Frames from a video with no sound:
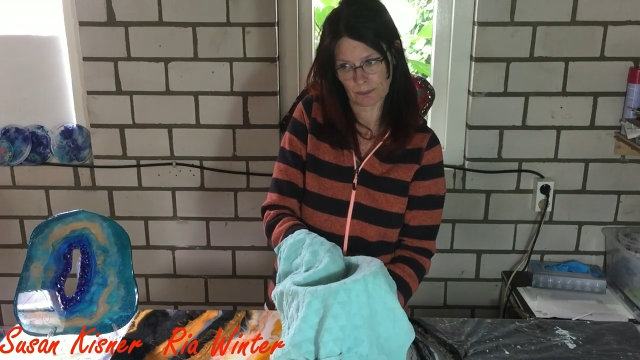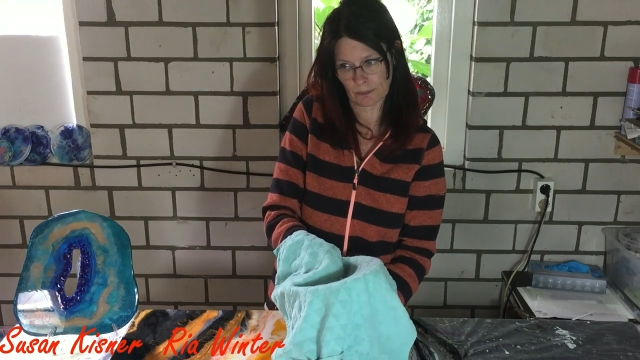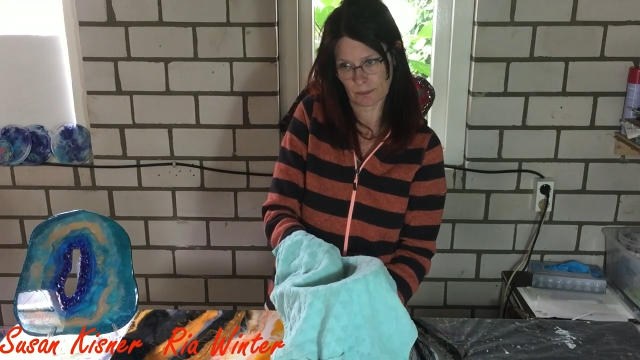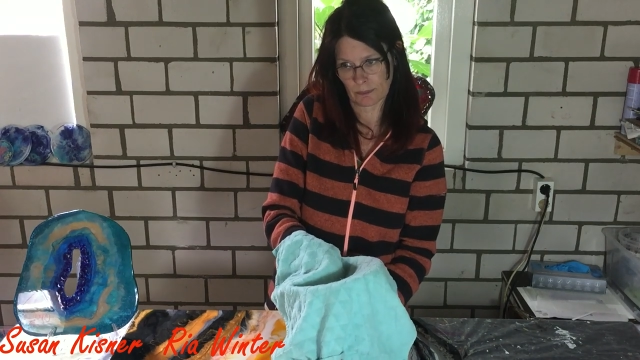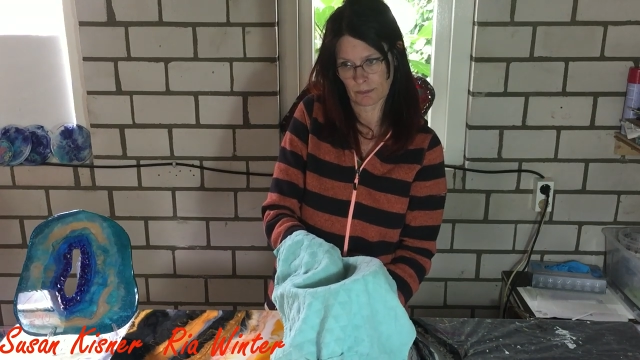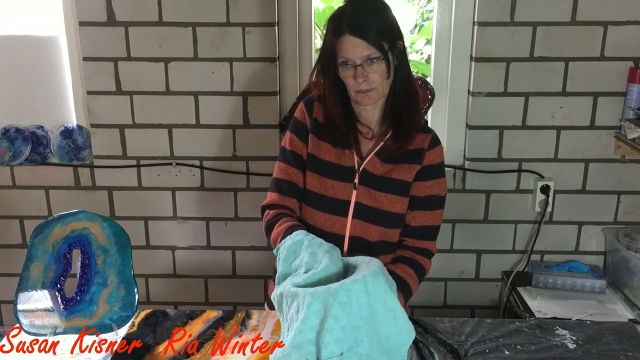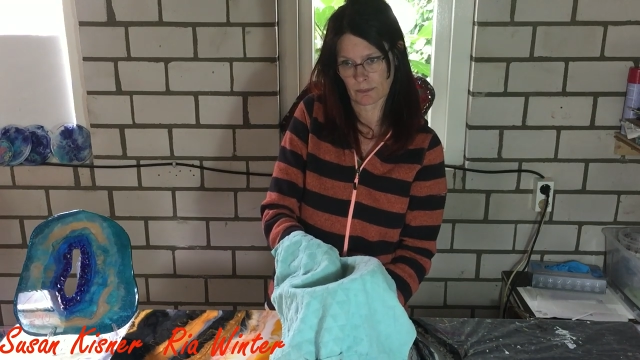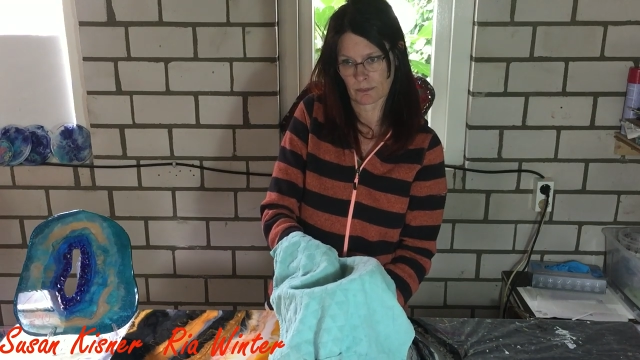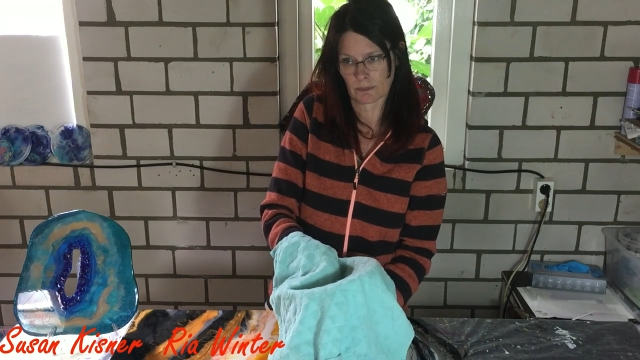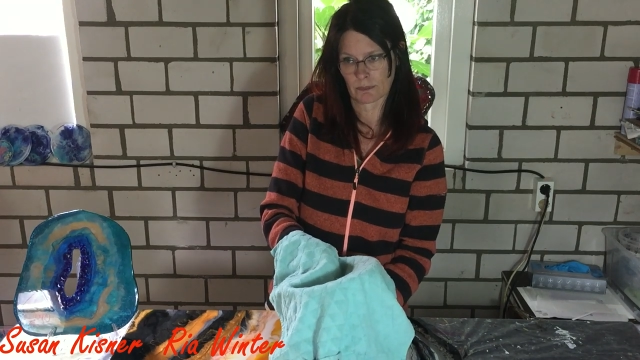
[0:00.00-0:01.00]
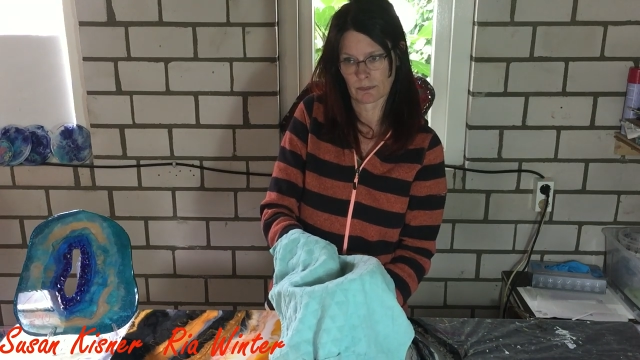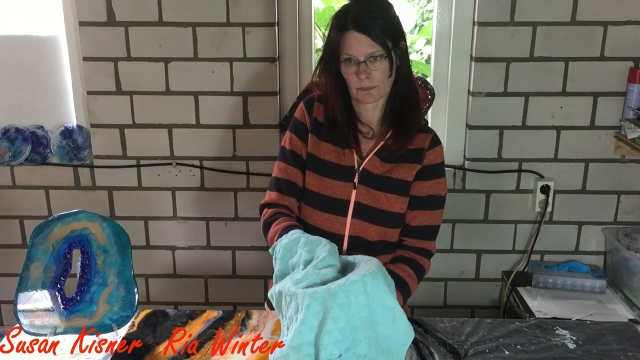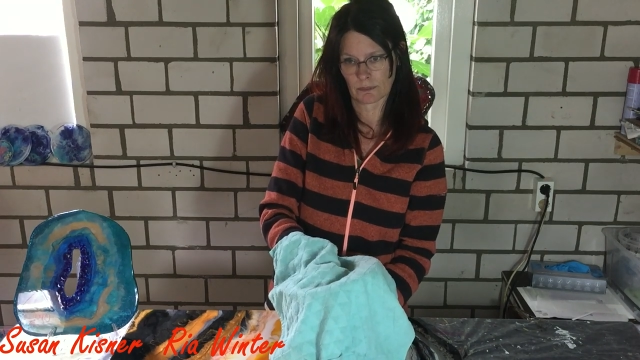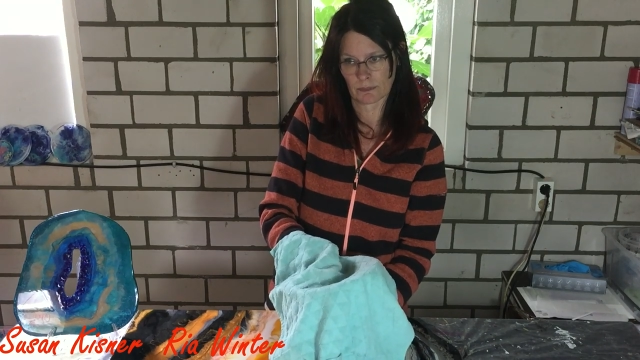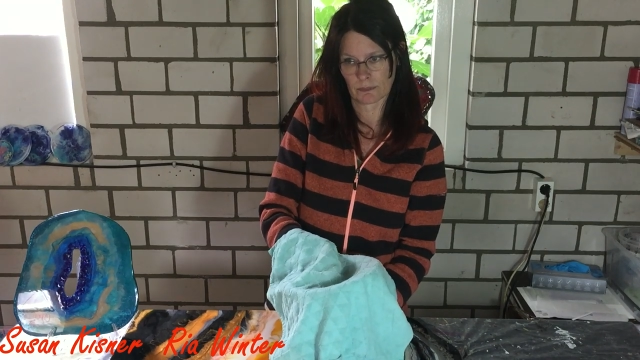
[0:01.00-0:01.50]

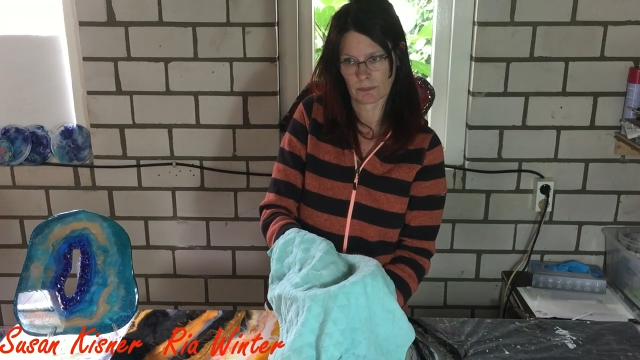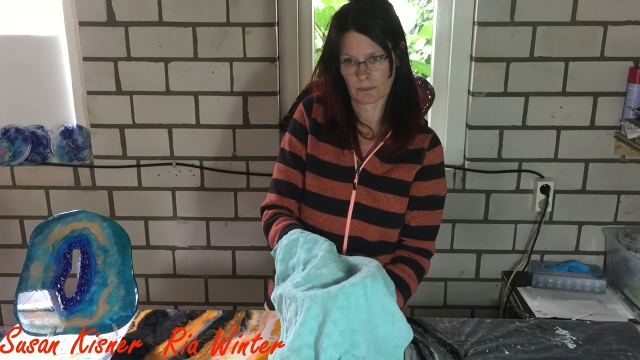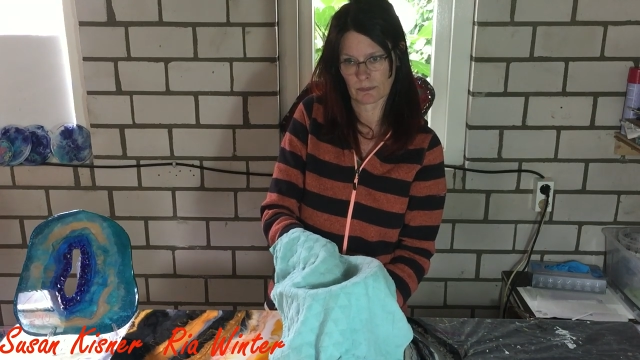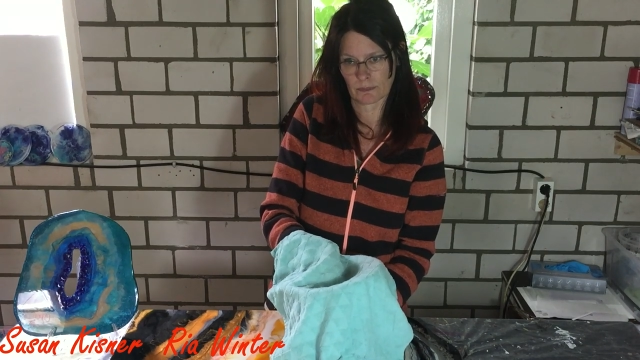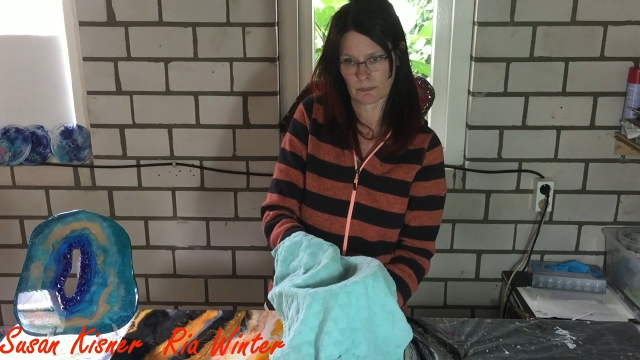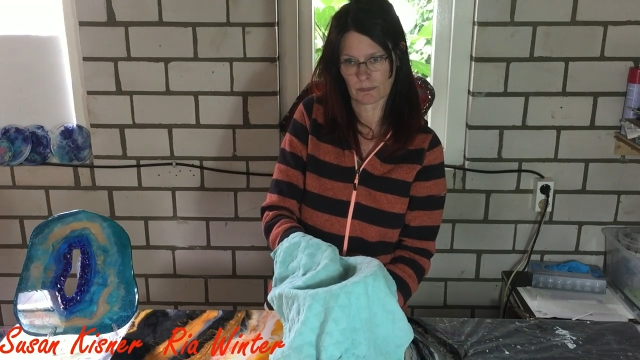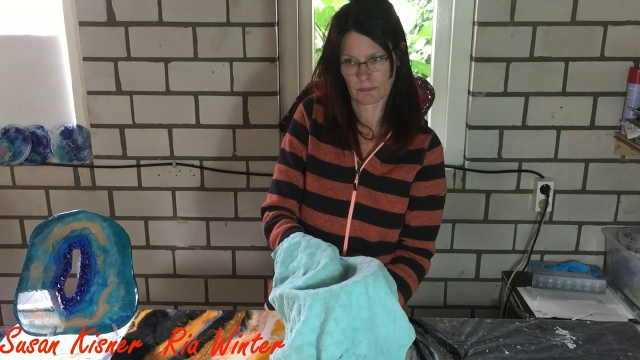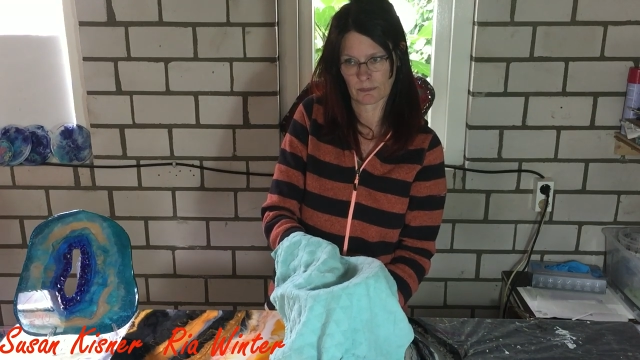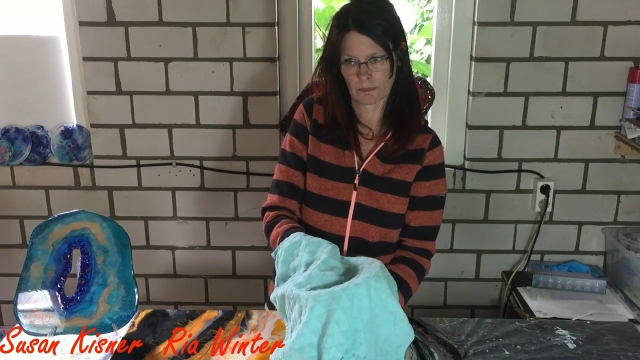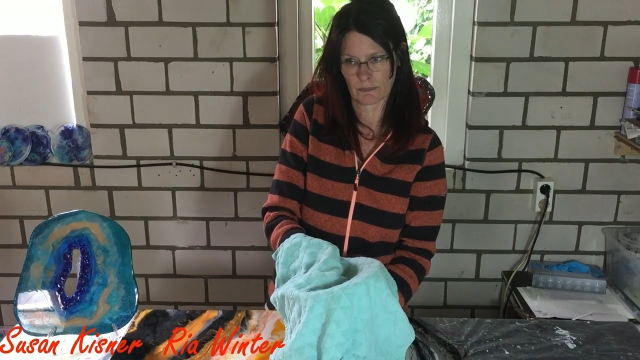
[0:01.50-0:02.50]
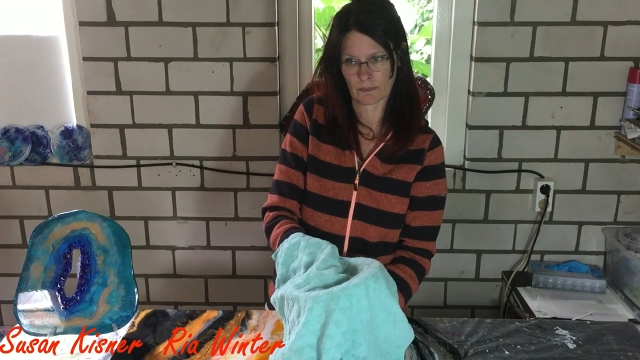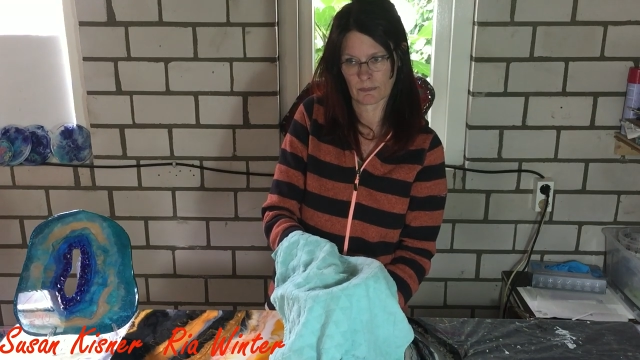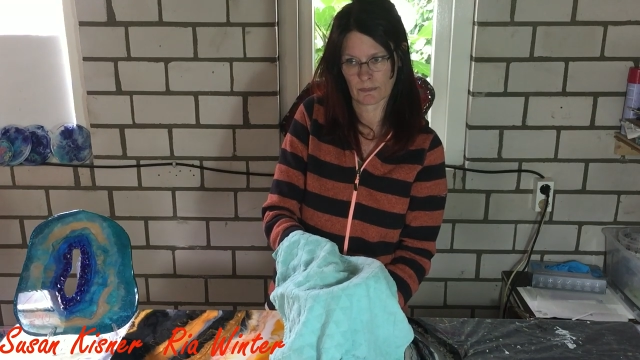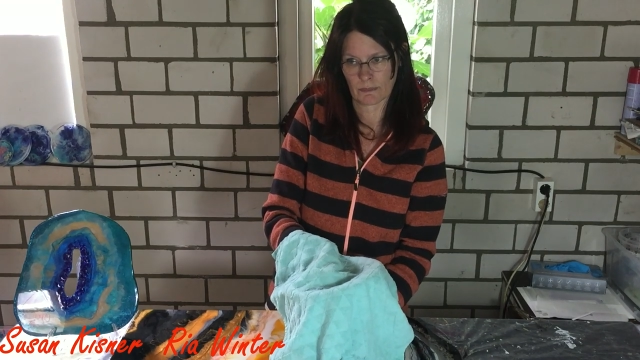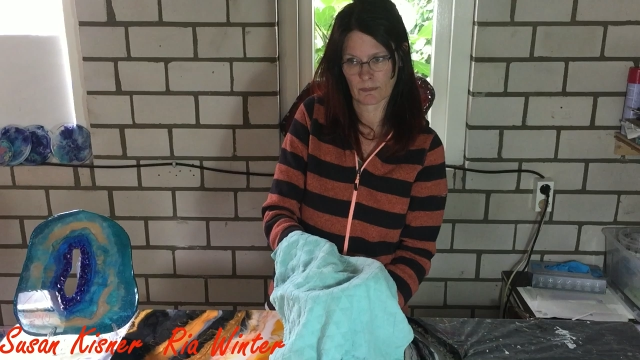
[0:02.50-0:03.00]
Nothing is said.